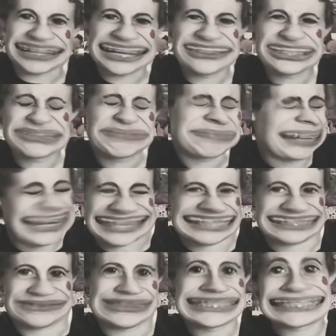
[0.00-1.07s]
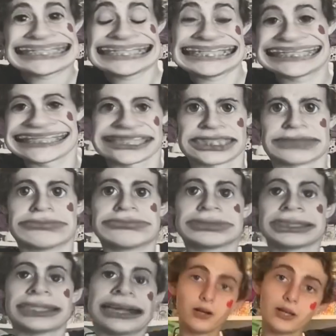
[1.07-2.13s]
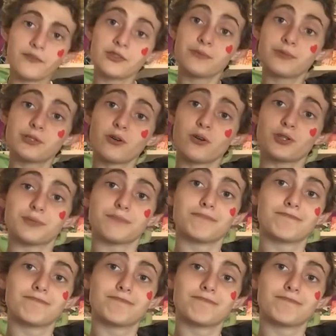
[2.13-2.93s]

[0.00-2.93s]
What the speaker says: I want to buy them, it's easier, then I'll give you some stores.